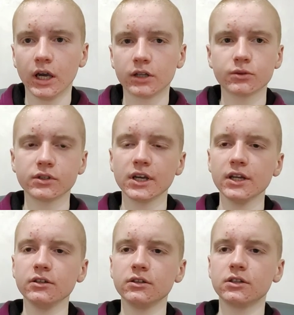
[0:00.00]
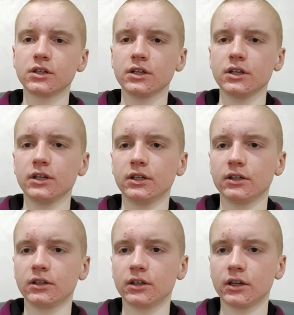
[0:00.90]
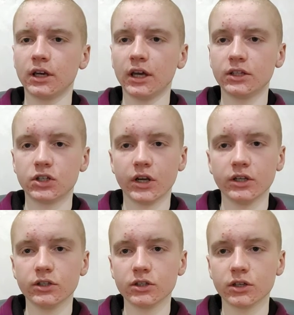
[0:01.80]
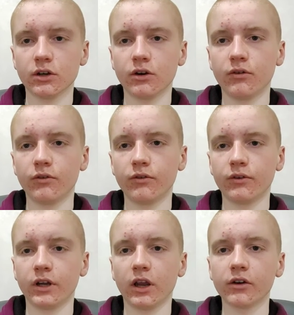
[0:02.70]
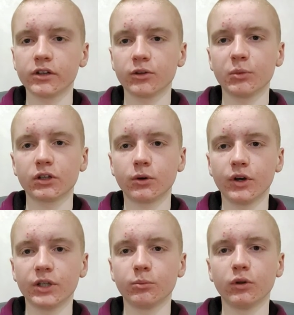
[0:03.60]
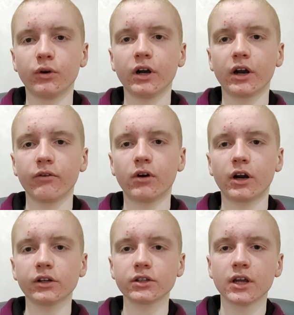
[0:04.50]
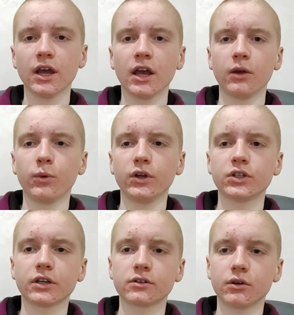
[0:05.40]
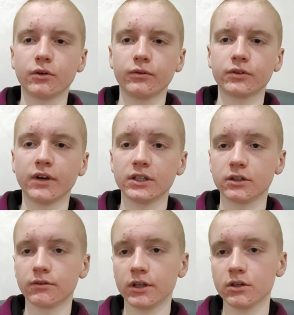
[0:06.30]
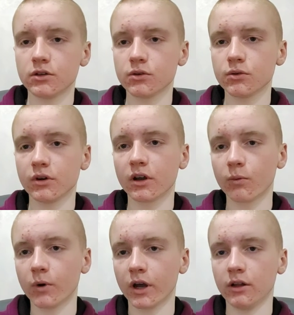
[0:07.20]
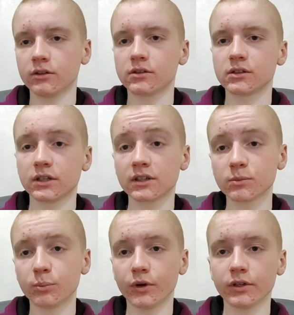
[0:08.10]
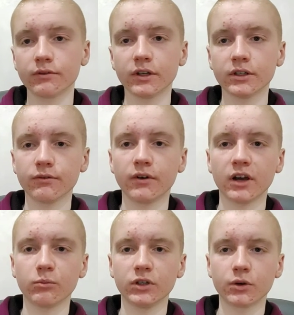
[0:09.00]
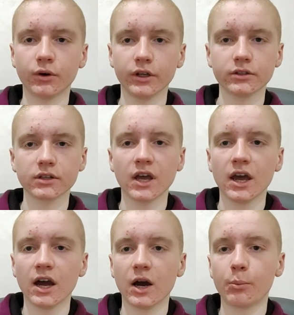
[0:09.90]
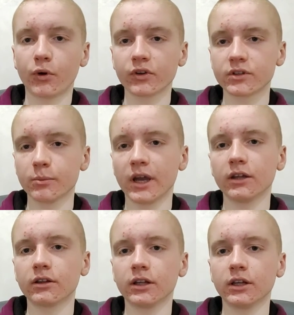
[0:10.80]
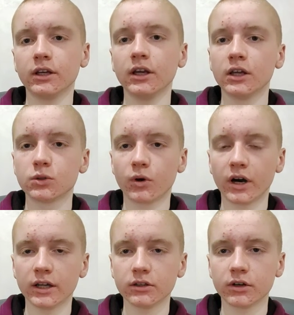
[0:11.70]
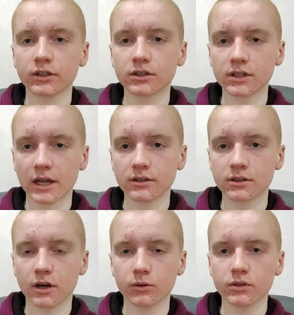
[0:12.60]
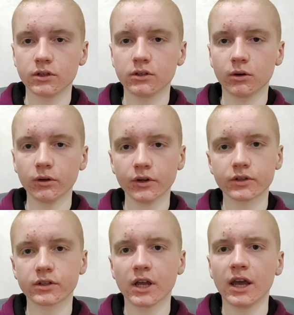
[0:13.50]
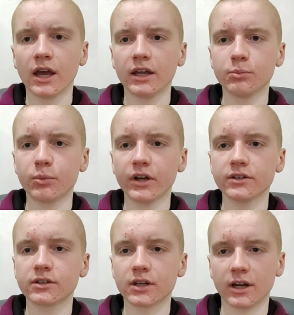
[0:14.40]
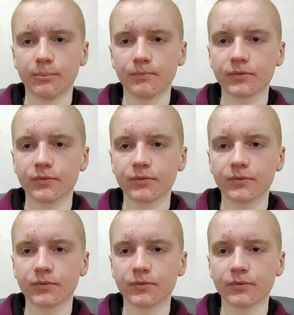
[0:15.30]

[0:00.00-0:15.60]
To stand a chance of earning Bitcoin block reward, which as of 2022 equals 6.25 Bitcoins, approximately $210,000 at press time.